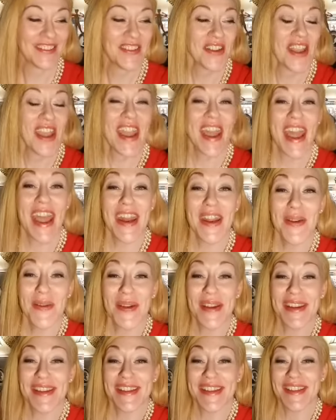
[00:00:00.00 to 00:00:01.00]

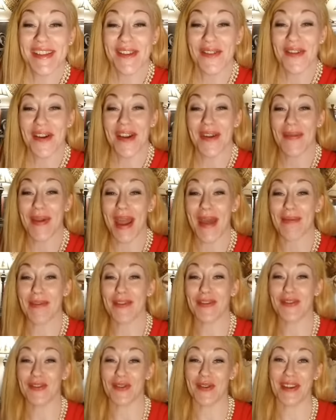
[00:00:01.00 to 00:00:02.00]
Anyways, so I'm happy you
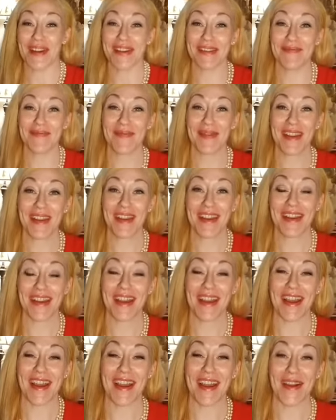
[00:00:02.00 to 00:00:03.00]
joined.
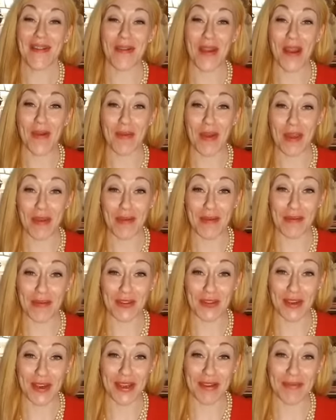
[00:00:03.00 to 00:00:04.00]
I hope other people
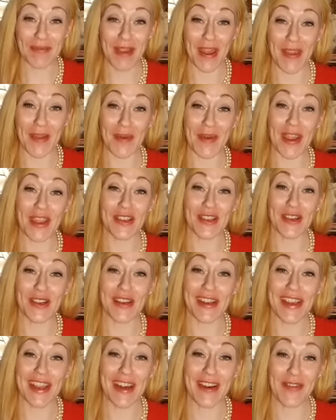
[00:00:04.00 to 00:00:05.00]
join. Otherwise, you're going to
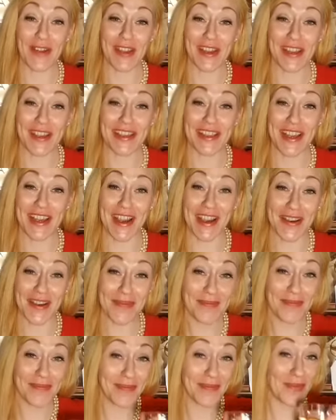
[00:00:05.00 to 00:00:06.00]
get a really good talk.
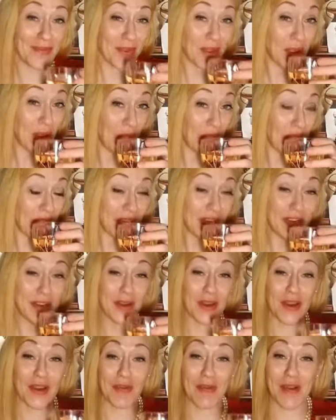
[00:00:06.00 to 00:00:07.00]
Can you
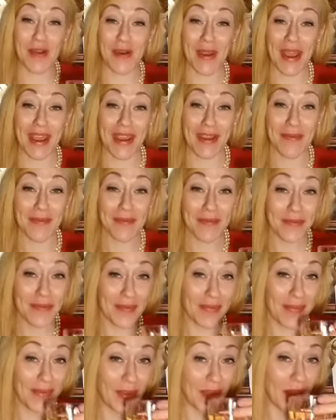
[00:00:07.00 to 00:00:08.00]
hear me okay?
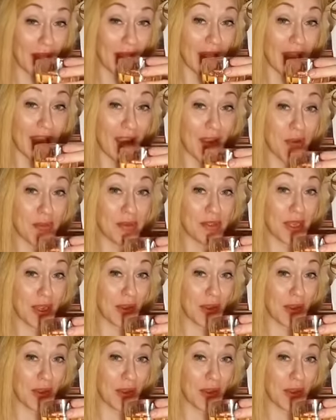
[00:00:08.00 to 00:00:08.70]
I hope so.